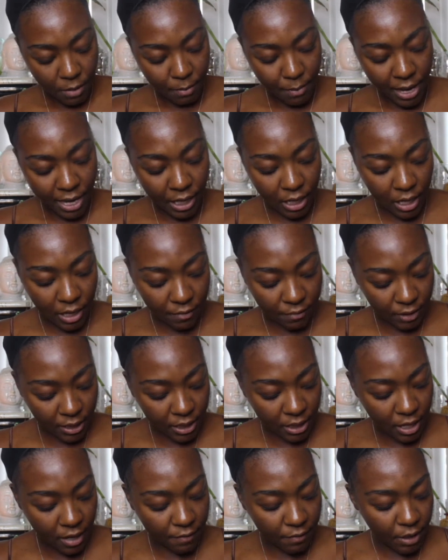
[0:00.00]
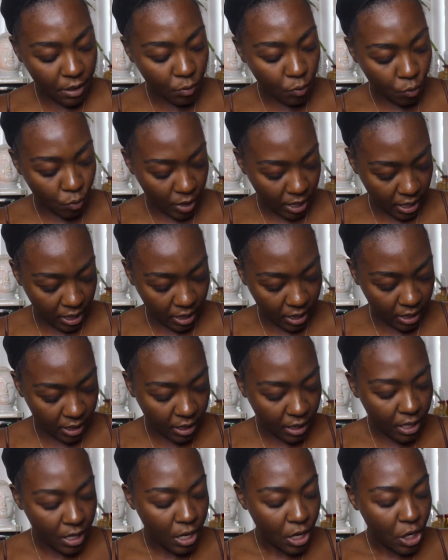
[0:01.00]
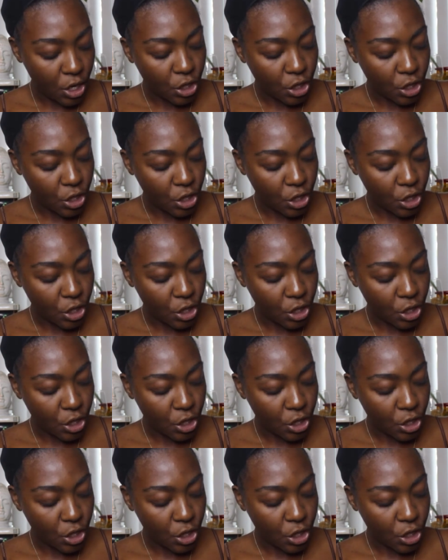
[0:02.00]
My lovely, lovely wig.